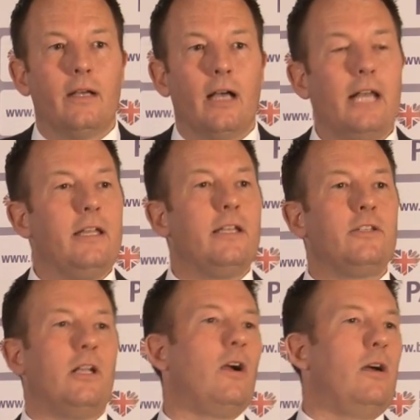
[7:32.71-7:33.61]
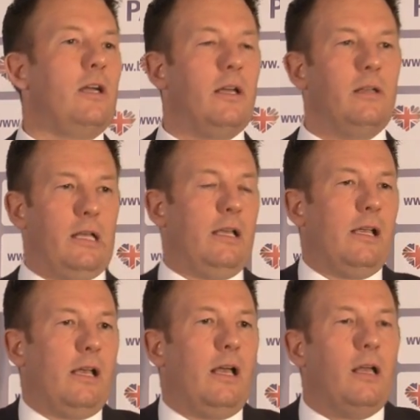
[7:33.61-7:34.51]
And it is
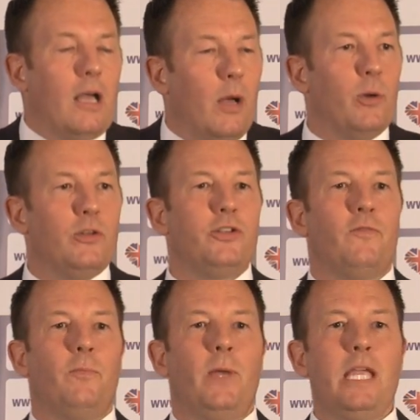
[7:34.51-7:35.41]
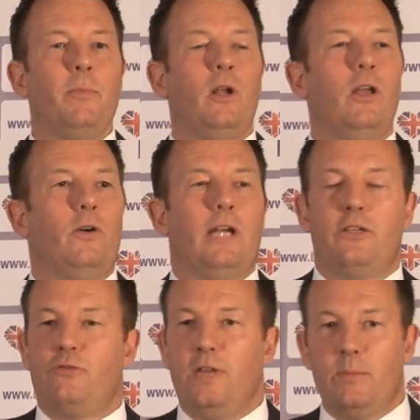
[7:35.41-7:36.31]
a bunch of people who are
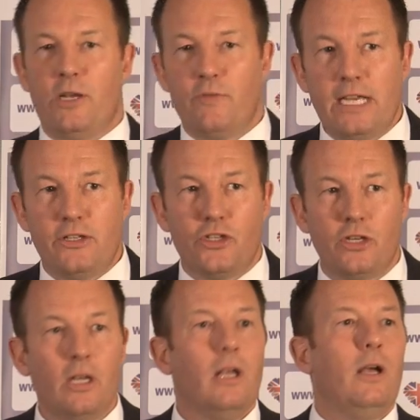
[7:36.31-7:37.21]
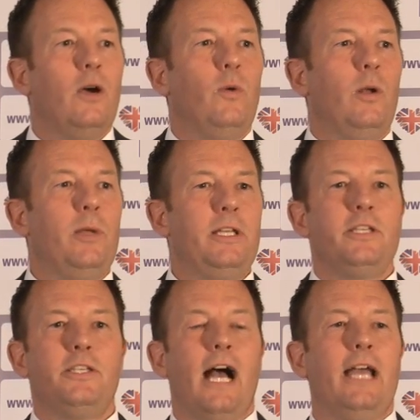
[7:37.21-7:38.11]
extremely rich who will be
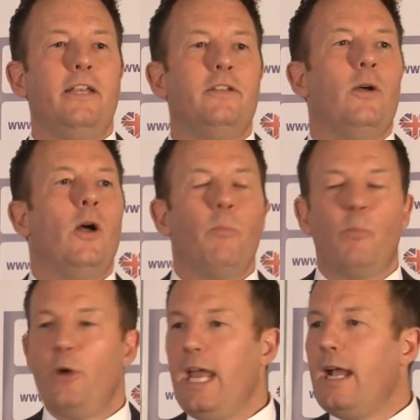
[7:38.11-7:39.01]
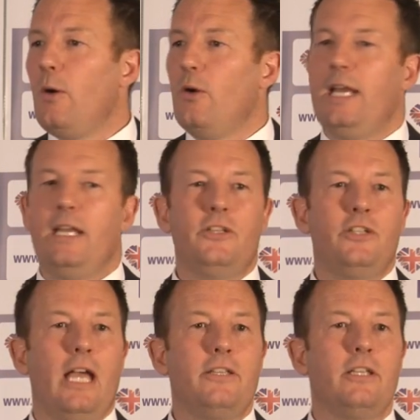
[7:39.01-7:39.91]
deciding to break our
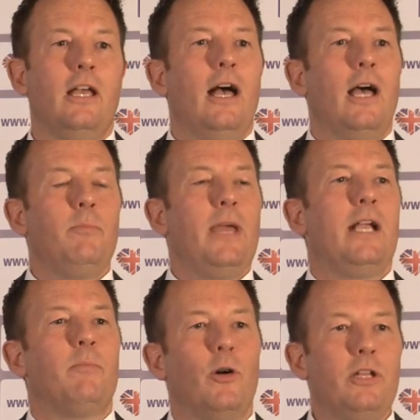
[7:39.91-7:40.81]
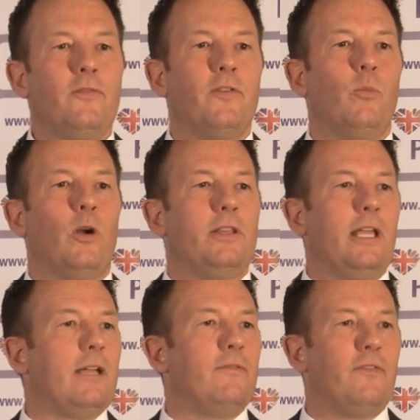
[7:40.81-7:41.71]
NHS and make money from what they
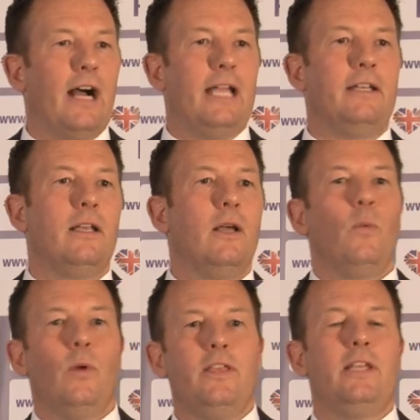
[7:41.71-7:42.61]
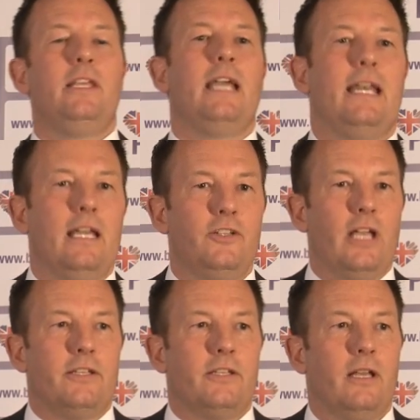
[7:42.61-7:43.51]
can find within the
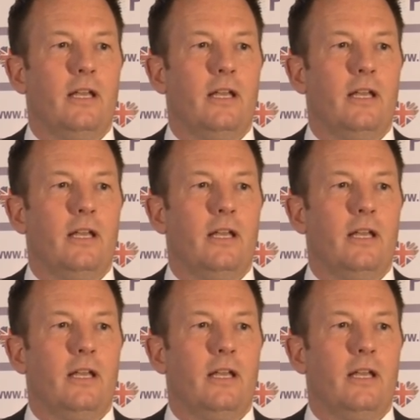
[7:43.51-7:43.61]
NHS.